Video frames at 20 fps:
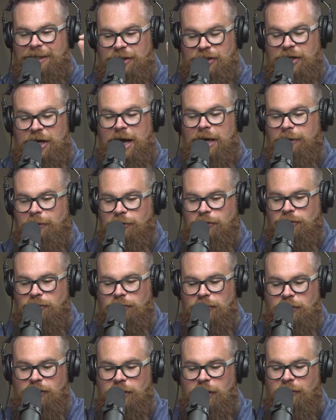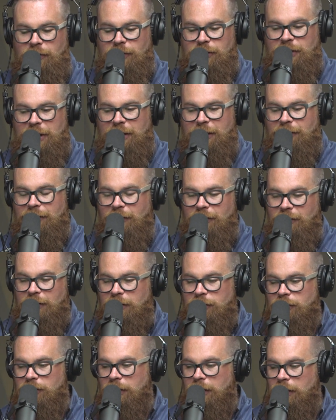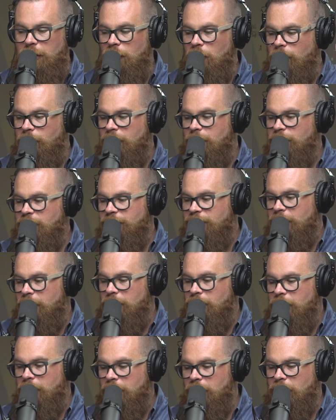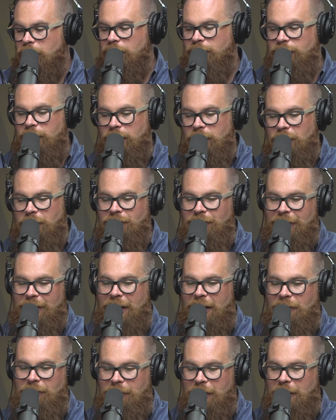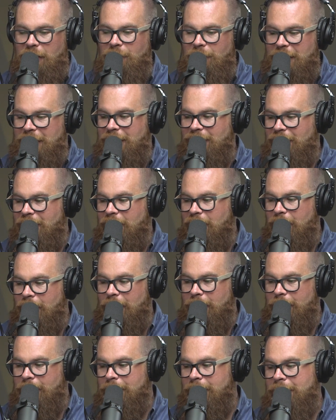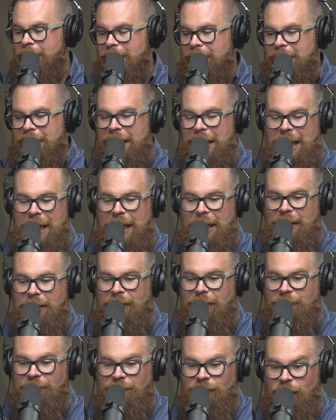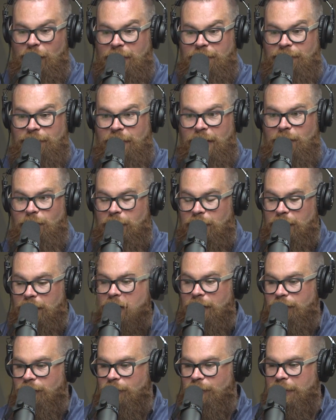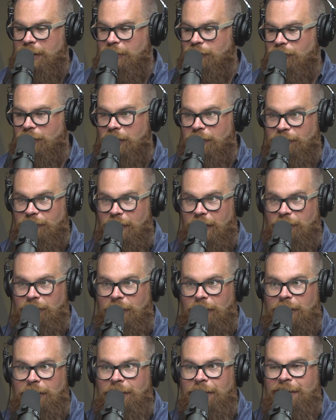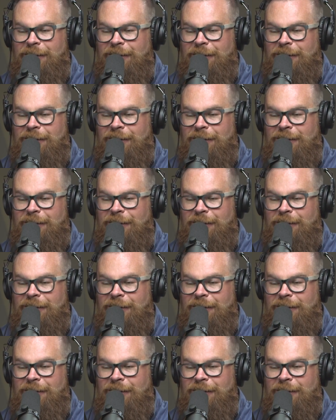challenge you to cherish anything digitally. Open up your phone, go to your photos, count how many they are, and try and find one. God forbid, try and find one.